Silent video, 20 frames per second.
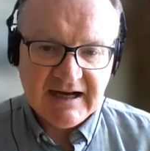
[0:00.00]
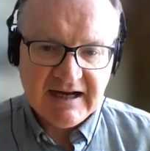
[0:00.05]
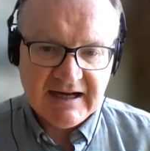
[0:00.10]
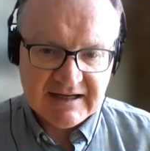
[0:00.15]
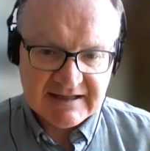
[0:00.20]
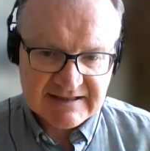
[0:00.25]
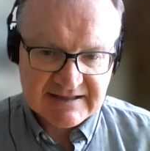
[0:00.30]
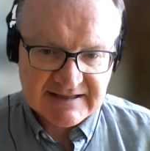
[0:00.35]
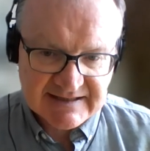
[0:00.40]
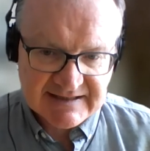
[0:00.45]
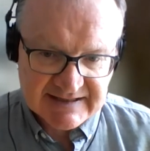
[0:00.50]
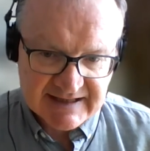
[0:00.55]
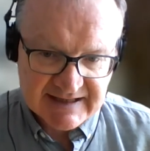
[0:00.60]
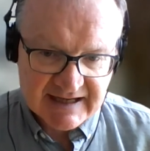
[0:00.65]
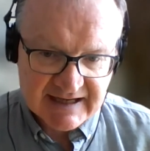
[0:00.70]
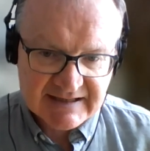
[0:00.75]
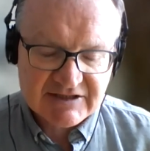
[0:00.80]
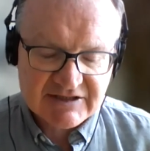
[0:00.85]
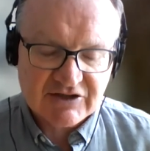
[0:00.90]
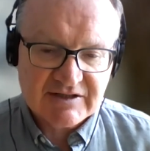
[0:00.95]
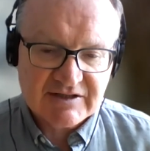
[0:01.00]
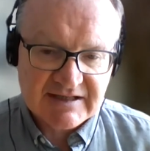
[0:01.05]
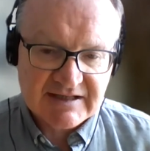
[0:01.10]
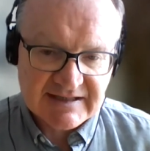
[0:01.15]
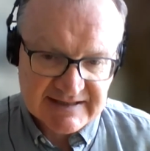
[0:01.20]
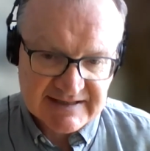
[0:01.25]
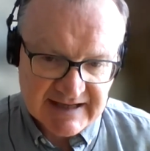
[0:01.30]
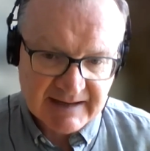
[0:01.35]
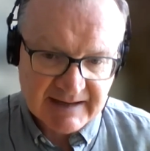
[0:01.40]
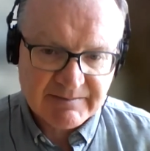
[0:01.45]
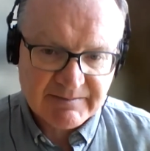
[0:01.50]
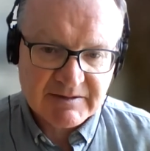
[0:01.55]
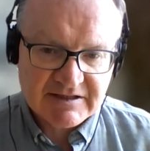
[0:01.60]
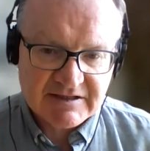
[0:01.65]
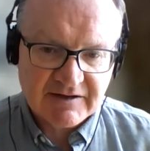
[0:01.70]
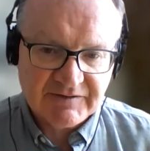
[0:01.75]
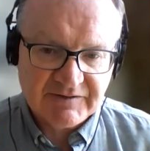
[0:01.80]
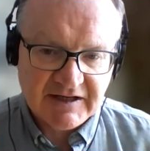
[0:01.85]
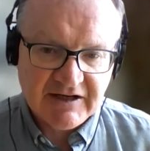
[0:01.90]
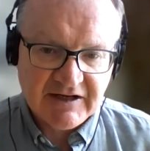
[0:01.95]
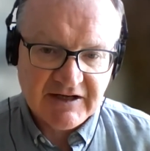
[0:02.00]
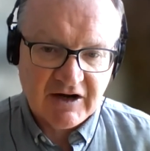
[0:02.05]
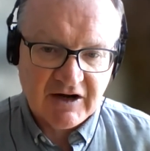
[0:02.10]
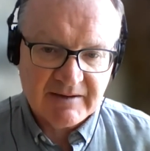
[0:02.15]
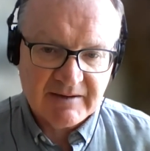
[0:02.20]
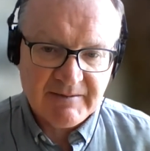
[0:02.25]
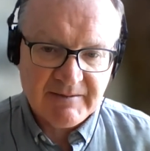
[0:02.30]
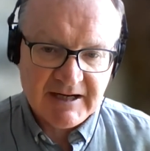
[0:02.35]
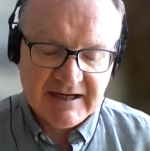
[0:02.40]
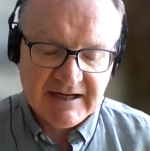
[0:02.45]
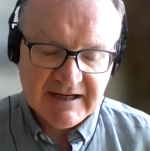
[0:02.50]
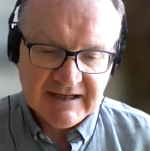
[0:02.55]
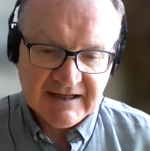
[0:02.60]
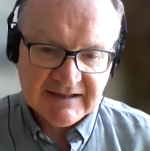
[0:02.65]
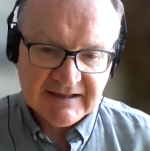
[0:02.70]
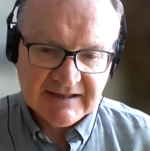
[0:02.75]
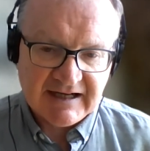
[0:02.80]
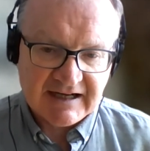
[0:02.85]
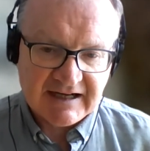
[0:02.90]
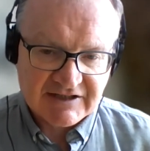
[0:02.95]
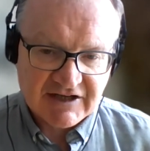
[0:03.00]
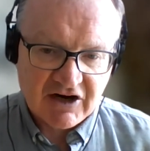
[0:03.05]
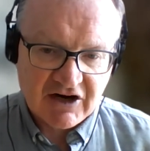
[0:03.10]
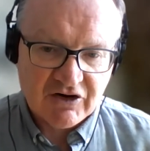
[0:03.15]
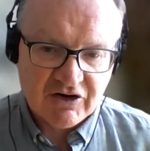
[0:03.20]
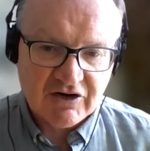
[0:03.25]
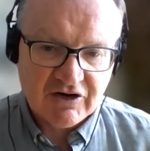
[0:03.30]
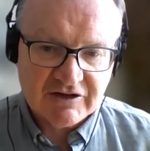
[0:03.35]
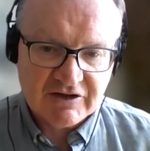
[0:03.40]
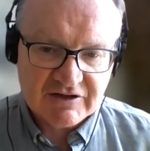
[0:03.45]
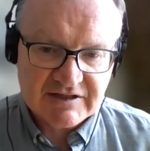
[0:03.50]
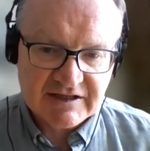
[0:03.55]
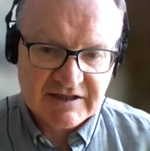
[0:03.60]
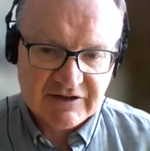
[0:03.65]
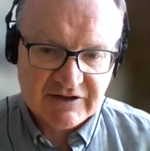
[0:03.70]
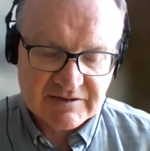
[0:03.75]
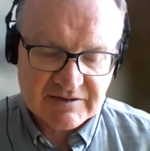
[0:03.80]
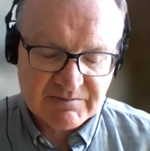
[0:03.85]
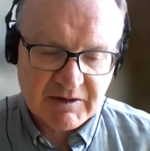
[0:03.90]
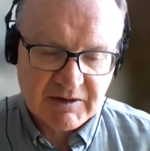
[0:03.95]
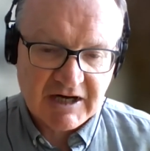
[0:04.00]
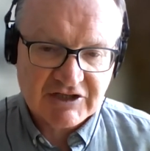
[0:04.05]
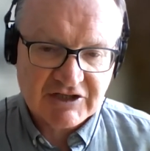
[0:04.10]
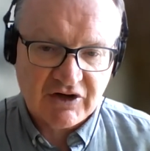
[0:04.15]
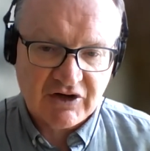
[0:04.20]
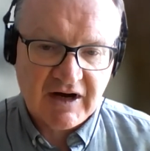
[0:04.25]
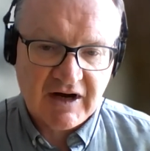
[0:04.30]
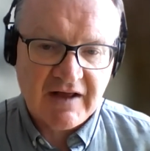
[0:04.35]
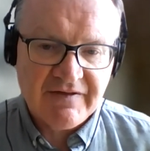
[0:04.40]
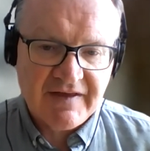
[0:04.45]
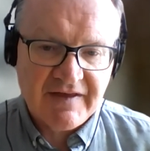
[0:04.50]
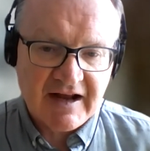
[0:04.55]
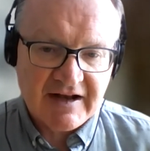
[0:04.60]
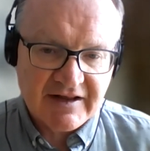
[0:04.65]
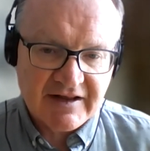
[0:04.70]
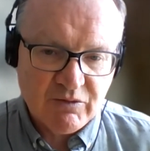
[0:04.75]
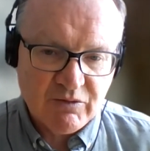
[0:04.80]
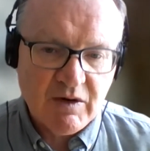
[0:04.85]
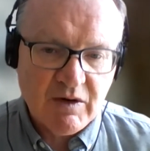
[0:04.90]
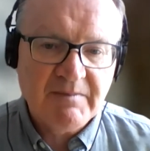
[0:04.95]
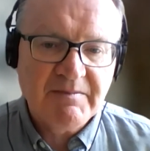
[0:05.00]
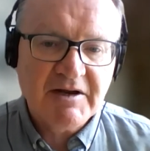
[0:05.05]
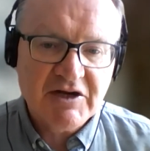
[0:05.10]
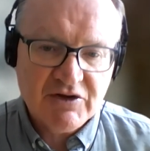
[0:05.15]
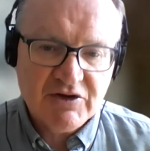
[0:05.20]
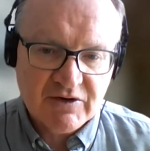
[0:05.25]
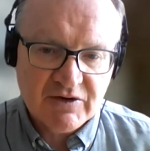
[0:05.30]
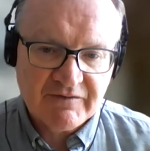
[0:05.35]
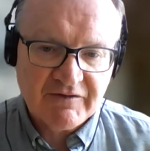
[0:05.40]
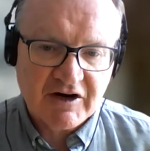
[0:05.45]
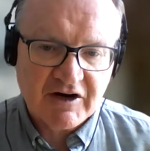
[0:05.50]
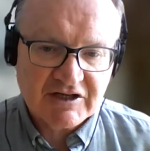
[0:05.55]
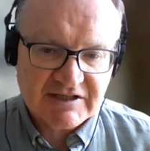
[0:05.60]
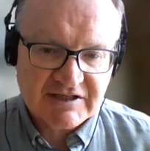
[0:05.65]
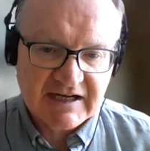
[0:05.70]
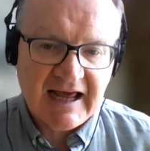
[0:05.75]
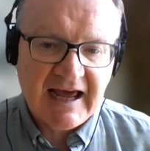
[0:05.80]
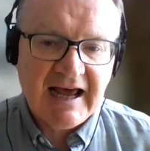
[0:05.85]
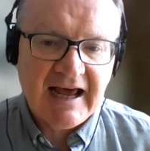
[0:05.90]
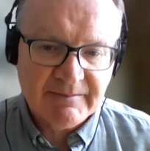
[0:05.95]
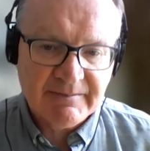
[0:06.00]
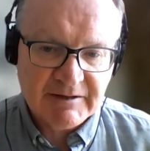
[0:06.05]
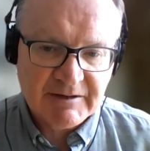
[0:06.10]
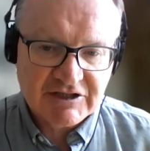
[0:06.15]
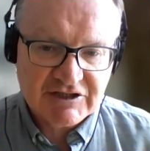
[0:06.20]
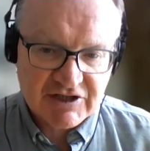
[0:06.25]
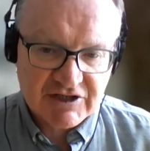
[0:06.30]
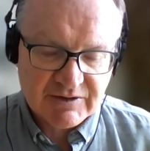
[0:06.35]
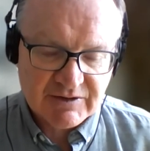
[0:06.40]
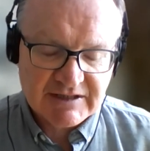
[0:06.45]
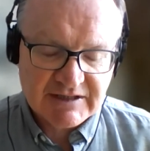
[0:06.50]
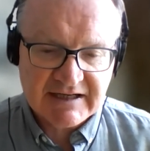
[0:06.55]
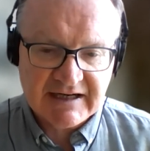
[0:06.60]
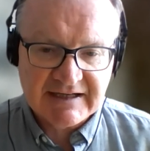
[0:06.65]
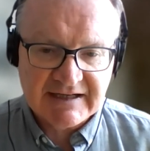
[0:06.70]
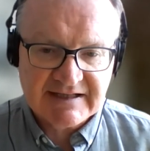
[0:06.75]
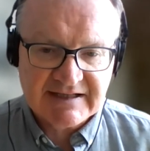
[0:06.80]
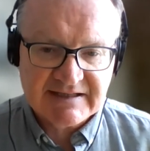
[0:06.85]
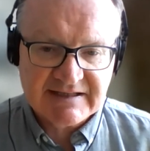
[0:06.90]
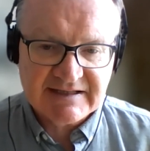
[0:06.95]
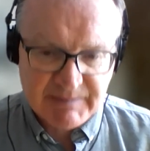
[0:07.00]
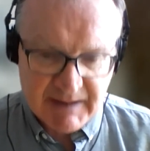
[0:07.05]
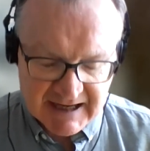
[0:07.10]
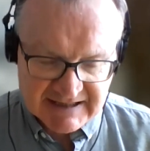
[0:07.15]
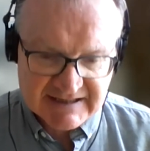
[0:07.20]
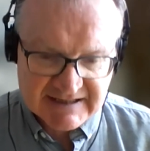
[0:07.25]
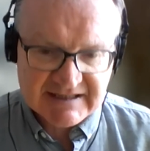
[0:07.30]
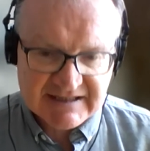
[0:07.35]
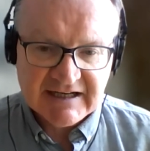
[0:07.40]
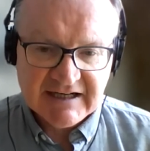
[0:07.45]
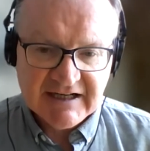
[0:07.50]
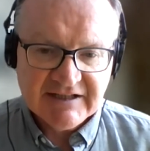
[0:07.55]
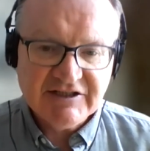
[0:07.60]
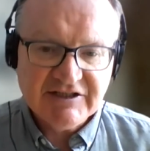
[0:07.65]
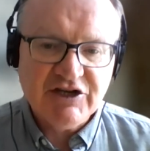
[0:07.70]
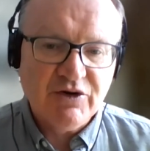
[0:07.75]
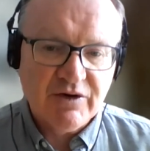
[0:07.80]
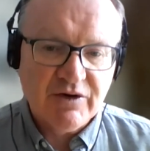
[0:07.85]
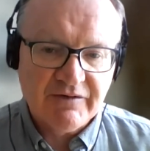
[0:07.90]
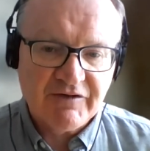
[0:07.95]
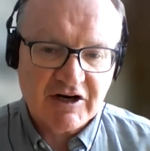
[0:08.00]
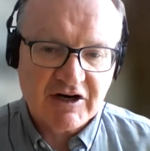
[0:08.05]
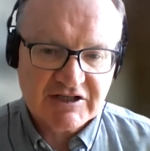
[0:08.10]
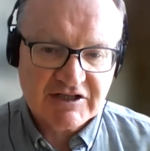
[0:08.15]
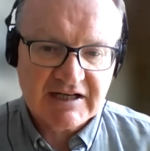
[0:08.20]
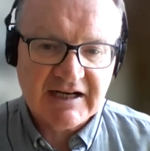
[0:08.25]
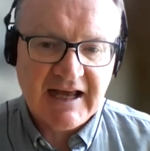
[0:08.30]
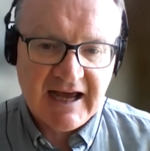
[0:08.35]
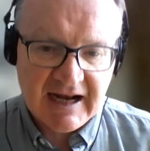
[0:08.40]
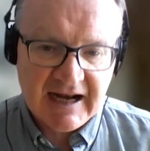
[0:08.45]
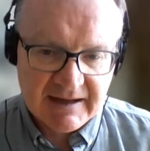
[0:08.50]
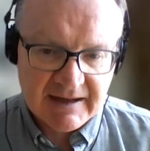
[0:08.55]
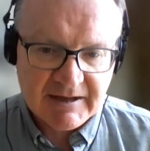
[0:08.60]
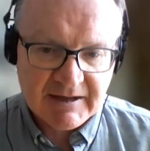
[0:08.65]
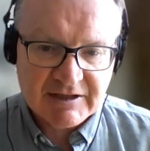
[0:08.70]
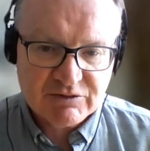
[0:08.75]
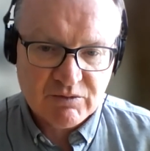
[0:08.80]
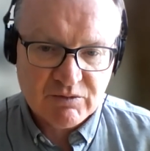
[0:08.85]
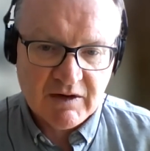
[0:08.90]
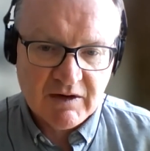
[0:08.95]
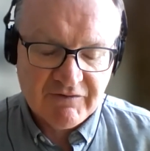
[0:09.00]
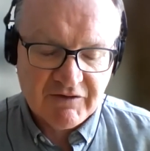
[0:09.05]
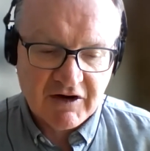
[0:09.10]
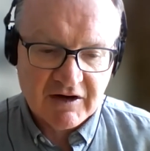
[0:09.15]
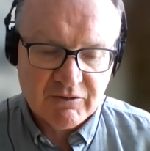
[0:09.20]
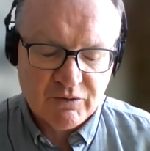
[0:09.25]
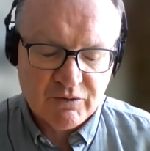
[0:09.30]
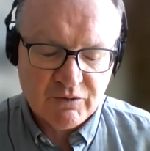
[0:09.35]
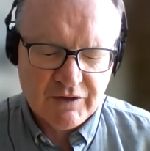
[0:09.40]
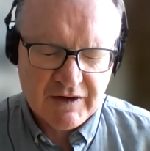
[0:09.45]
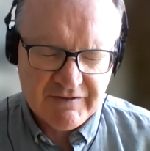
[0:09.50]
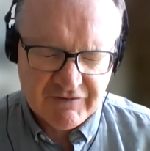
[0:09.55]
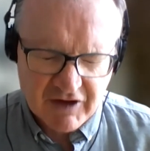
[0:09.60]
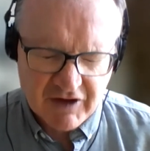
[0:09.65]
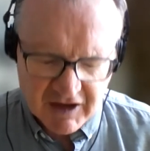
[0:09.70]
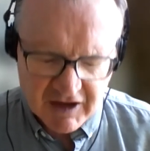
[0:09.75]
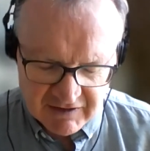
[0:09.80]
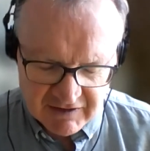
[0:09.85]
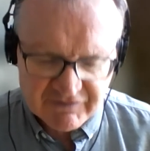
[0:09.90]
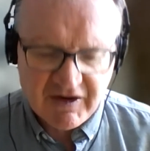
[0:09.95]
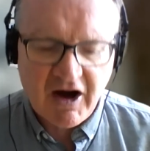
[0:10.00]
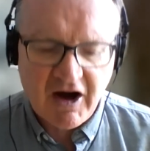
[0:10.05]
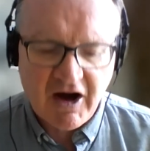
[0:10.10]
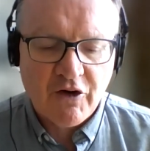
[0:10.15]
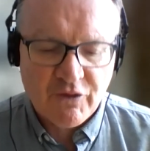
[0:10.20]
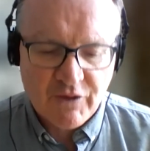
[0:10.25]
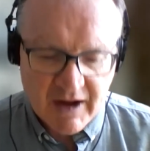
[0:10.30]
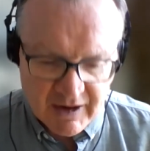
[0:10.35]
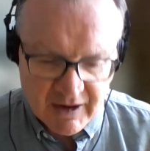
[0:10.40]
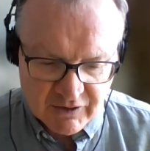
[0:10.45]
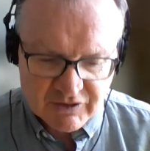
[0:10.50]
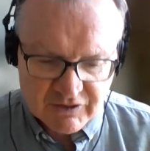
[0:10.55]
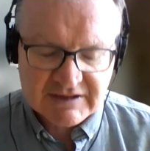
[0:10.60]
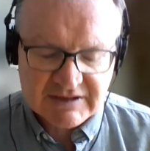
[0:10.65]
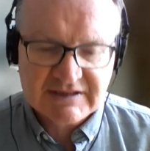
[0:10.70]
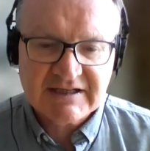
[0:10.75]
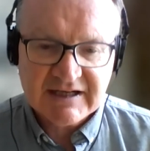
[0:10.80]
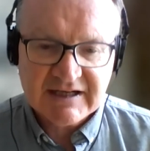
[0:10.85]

sectors and segments of the economy that are under serious pressure. And then there will be a universal element to it. And I suspect the universal element will revolve around